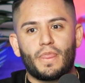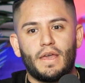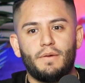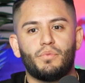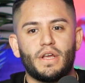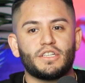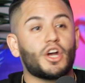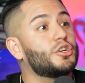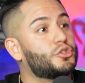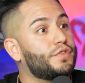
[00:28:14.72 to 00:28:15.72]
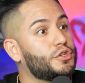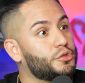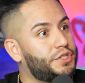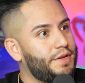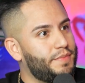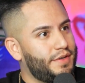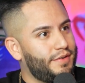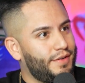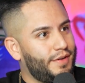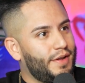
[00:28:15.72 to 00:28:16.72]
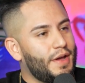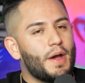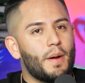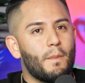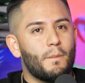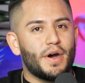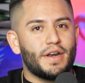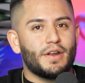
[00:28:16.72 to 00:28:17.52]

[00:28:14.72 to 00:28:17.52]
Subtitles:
it's a controversial statement. But